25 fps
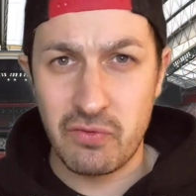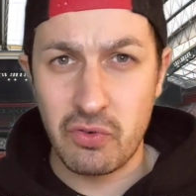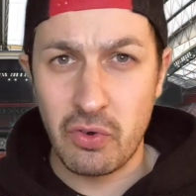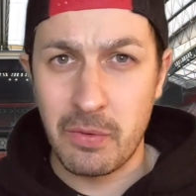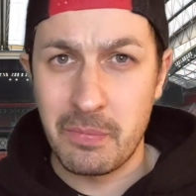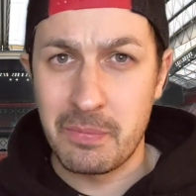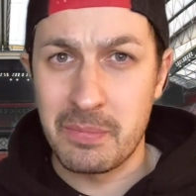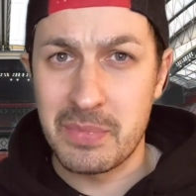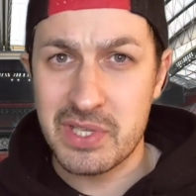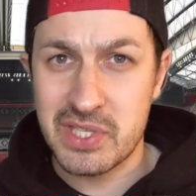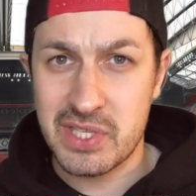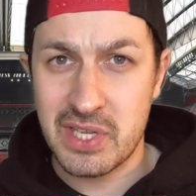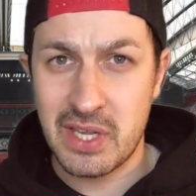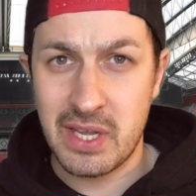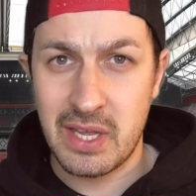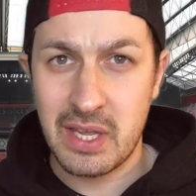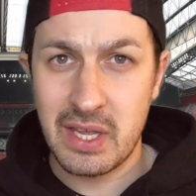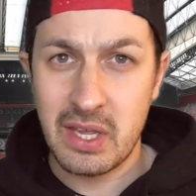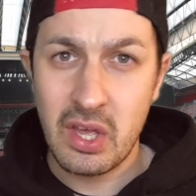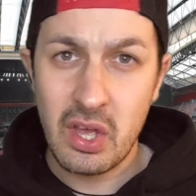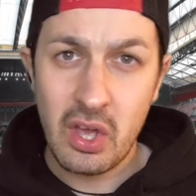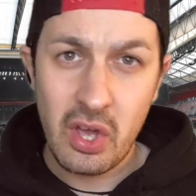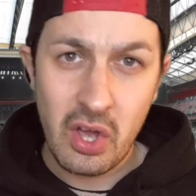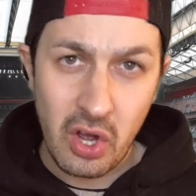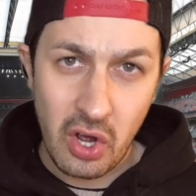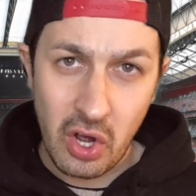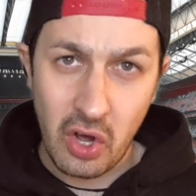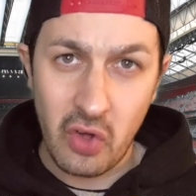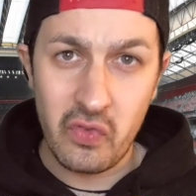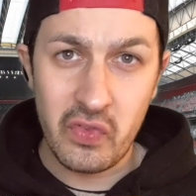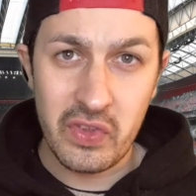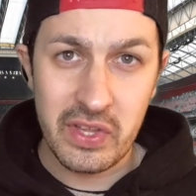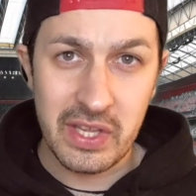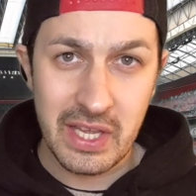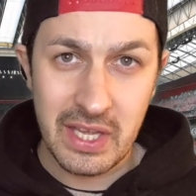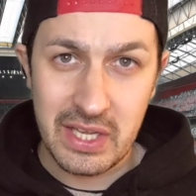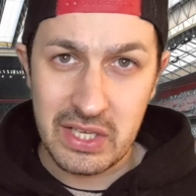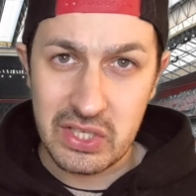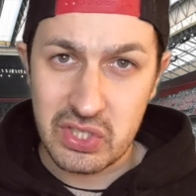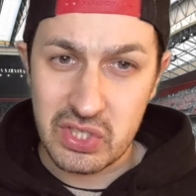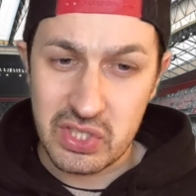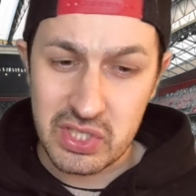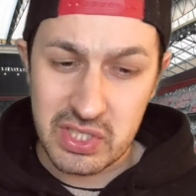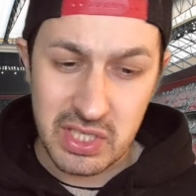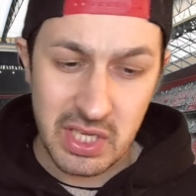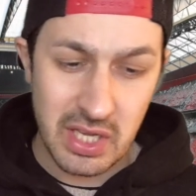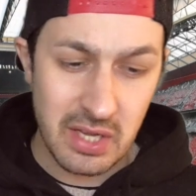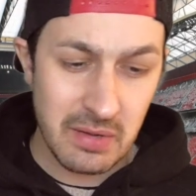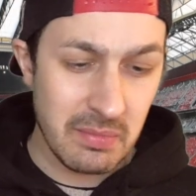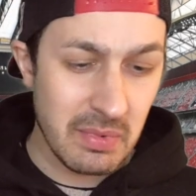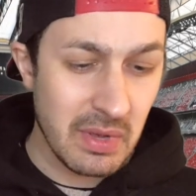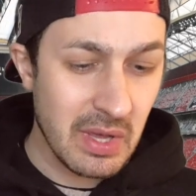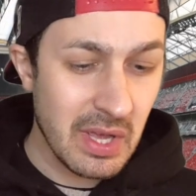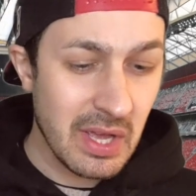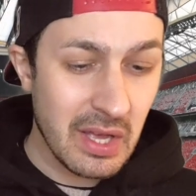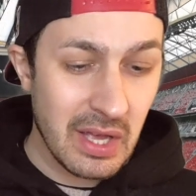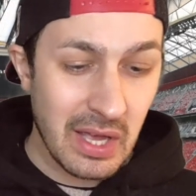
numbers here on the Asian team.